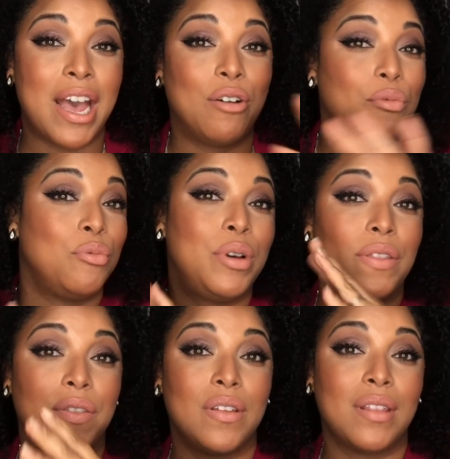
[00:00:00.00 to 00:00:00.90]
out
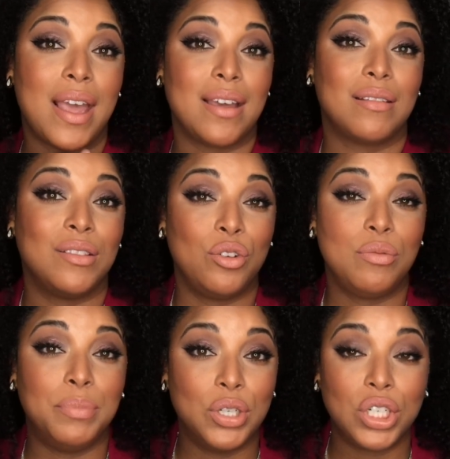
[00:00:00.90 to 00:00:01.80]
with the like
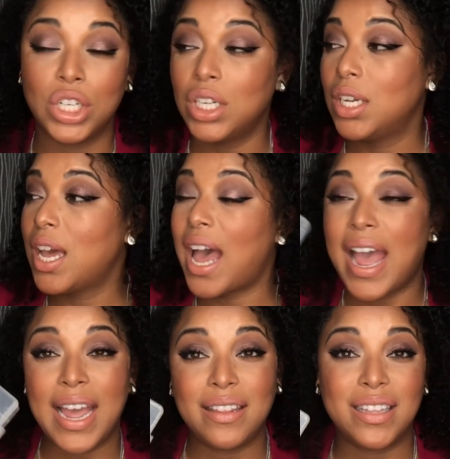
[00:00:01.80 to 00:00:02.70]
little book,
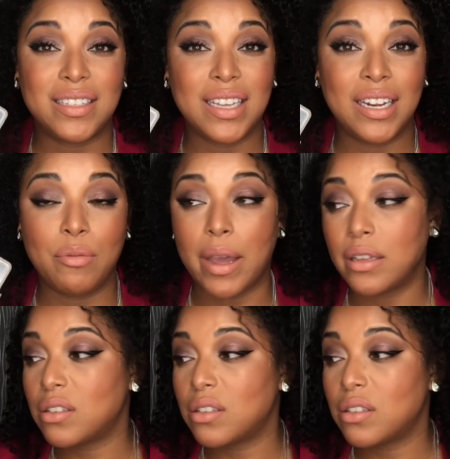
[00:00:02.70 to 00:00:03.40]
I had this anyway.